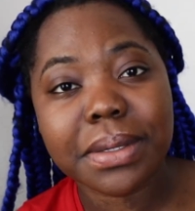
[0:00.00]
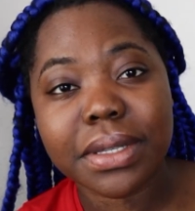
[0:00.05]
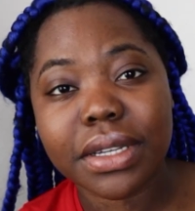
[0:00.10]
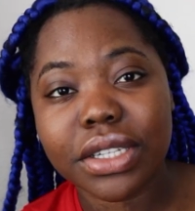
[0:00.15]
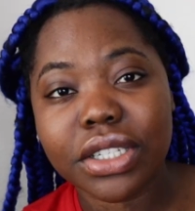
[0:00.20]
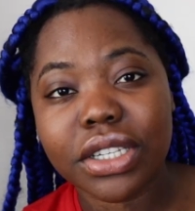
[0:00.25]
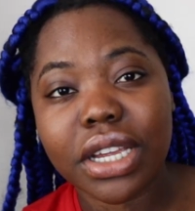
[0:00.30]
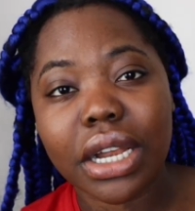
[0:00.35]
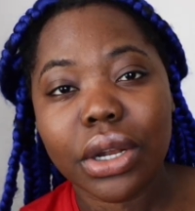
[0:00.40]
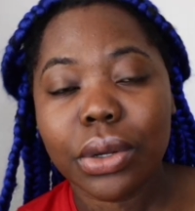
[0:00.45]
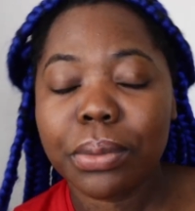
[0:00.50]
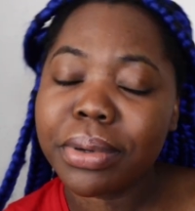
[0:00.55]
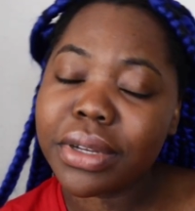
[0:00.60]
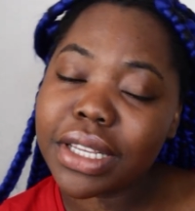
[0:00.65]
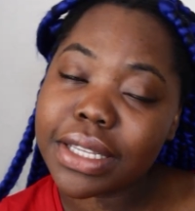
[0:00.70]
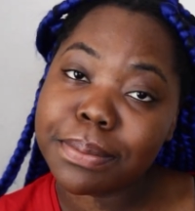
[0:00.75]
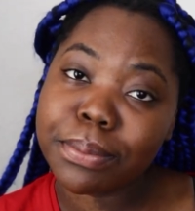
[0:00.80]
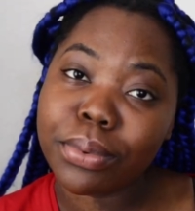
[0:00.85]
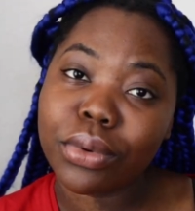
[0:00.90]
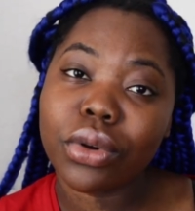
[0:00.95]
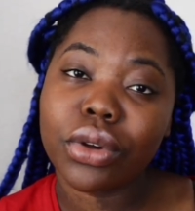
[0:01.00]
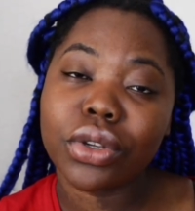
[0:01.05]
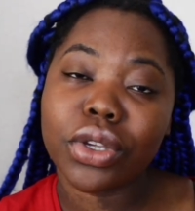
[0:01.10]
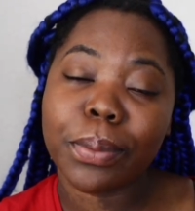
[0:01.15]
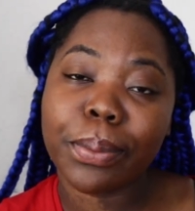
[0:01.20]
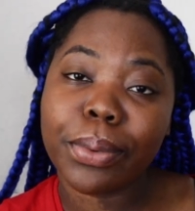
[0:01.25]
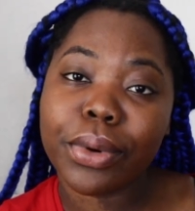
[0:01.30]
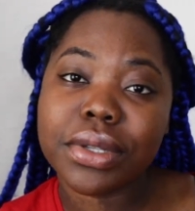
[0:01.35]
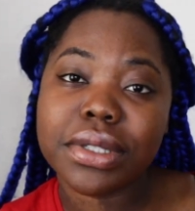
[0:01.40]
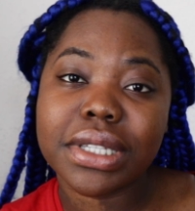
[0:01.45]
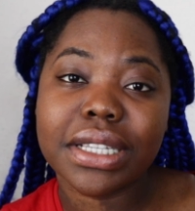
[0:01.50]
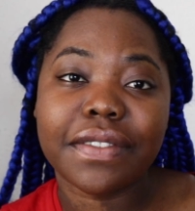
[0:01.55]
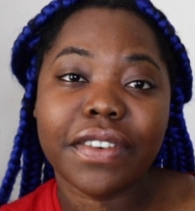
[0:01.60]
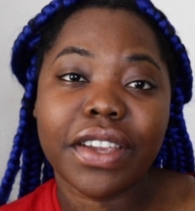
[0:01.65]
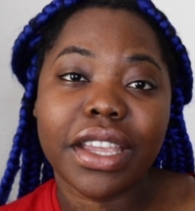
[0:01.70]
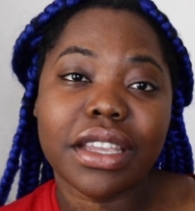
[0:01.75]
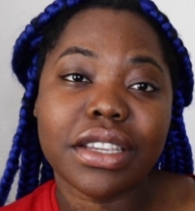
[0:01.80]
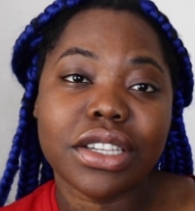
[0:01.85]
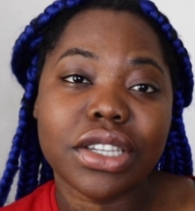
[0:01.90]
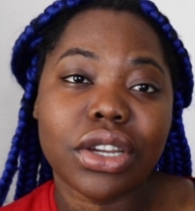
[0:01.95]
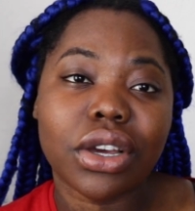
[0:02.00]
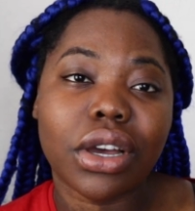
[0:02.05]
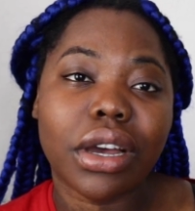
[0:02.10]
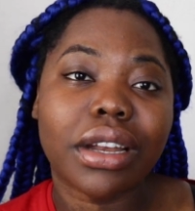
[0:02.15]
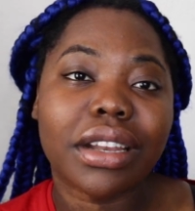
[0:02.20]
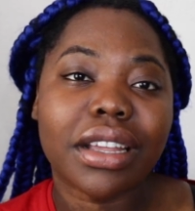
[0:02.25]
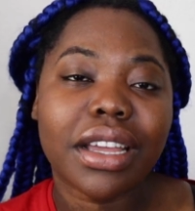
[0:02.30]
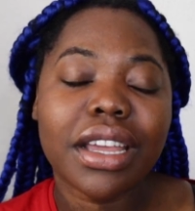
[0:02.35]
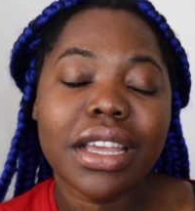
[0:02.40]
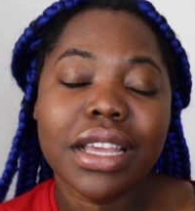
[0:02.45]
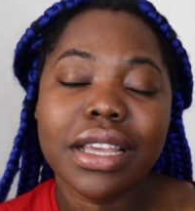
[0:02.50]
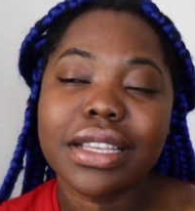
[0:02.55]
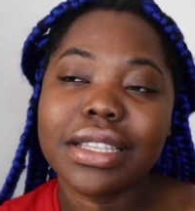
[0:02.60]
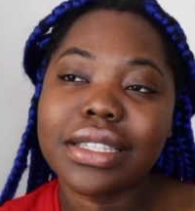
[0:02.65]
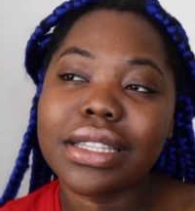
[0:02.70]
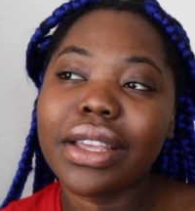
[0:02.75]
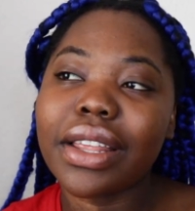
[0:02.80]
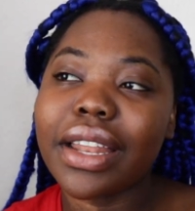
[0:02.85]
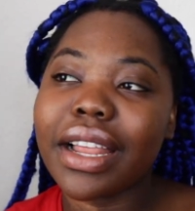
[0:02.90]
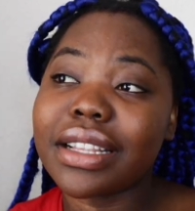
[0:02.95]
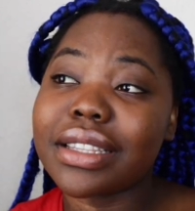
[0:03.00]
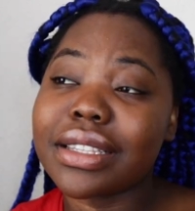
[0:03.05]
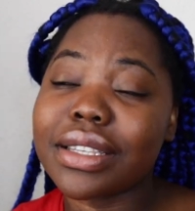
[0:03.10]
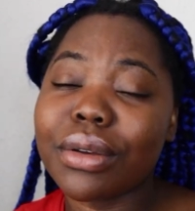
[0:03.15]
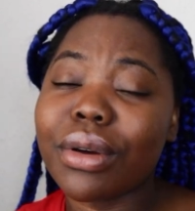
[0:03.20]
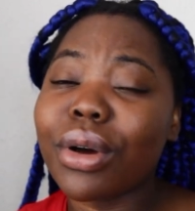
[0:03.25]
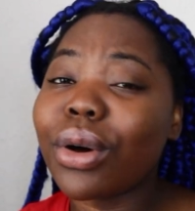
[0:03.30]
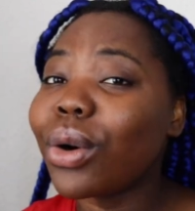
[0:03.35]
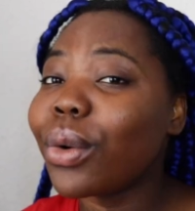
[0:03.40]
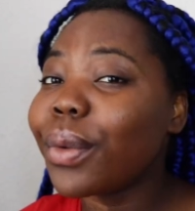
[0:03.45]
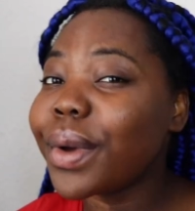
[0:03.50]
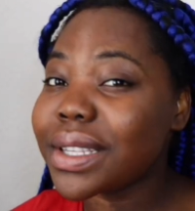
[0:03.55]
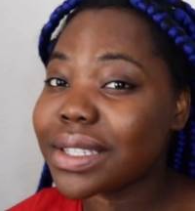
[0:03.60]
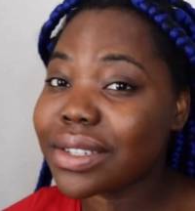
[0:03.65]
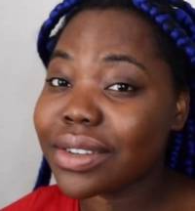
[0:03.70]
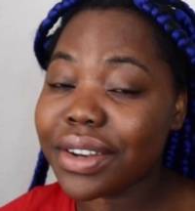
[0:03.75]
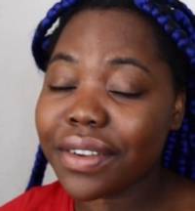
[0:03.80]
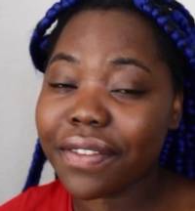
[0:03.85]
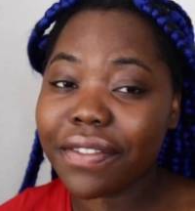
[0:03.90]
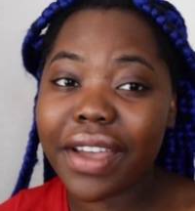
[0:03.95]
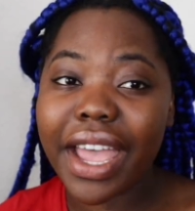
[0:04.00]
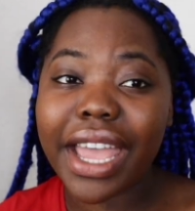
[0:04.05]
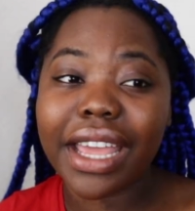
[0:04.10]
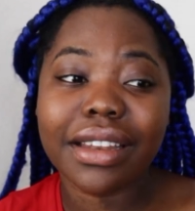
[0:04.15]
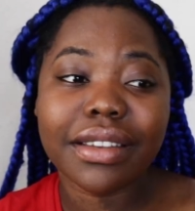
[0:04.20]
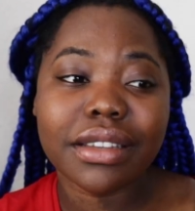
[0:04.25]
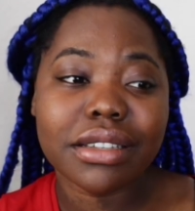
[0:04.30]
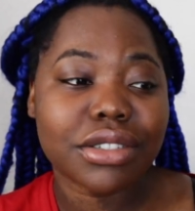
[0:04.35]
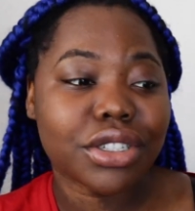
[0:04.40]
to the channel. Please put on your post notification on so that you're always notified.